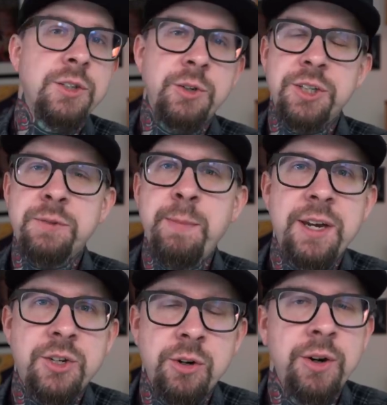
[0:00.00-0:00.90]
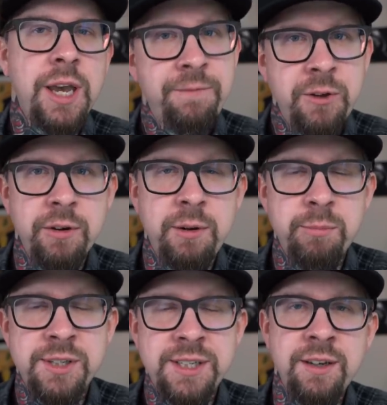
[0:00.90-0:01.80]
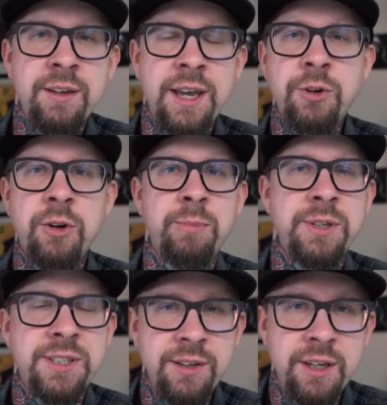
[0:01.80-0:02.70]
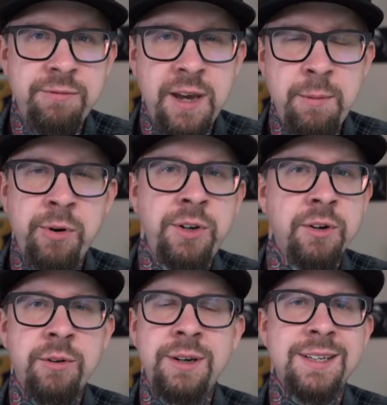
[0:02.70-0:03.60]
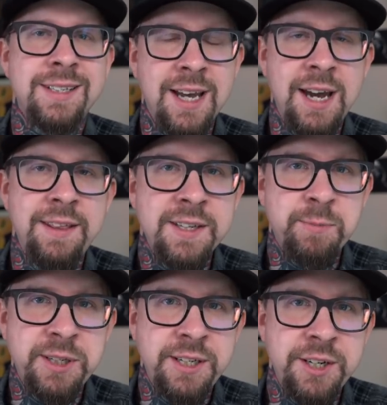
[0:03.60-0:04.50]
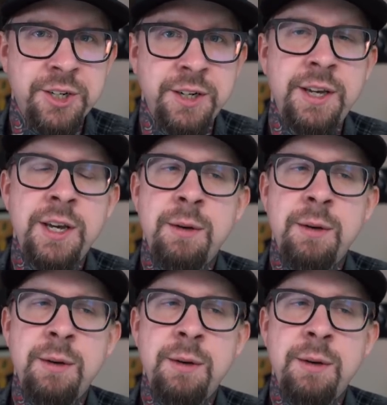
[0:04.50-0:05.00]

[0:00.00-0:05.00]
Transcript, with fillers: So just make sure, if you're in Brazil and you're a Brazilian vapor and you're going to sign this petition,